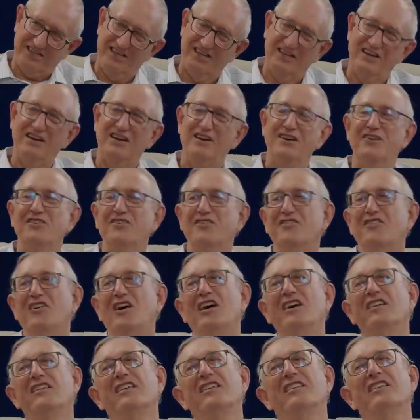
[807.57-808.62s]
mm.
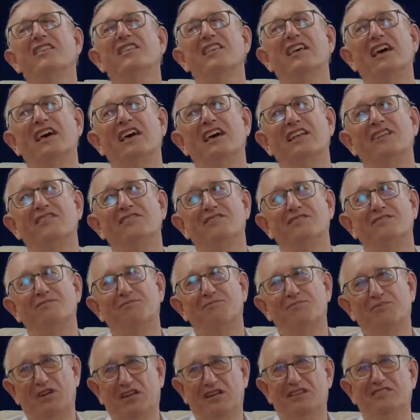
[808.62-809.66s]
rather than
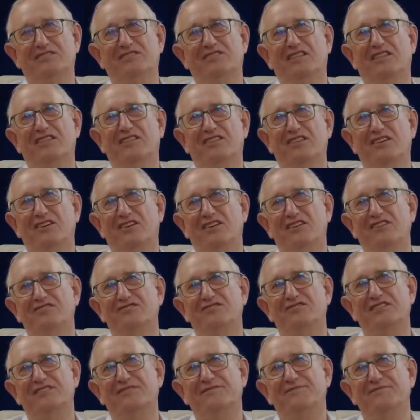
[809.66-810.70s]
Protestant
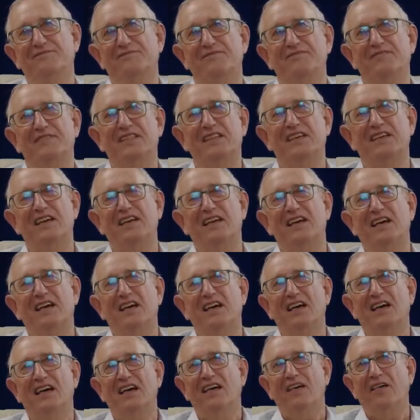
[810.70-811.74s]
theology.
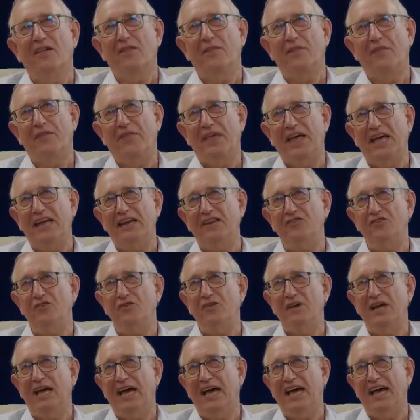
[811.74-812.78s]
Then
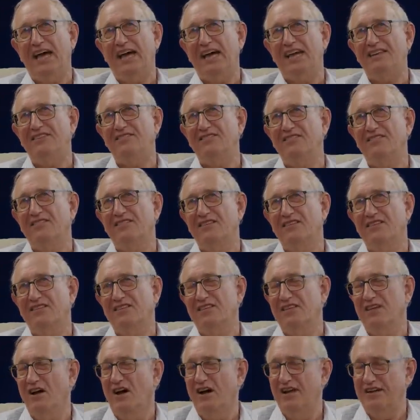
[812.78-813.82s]
you had the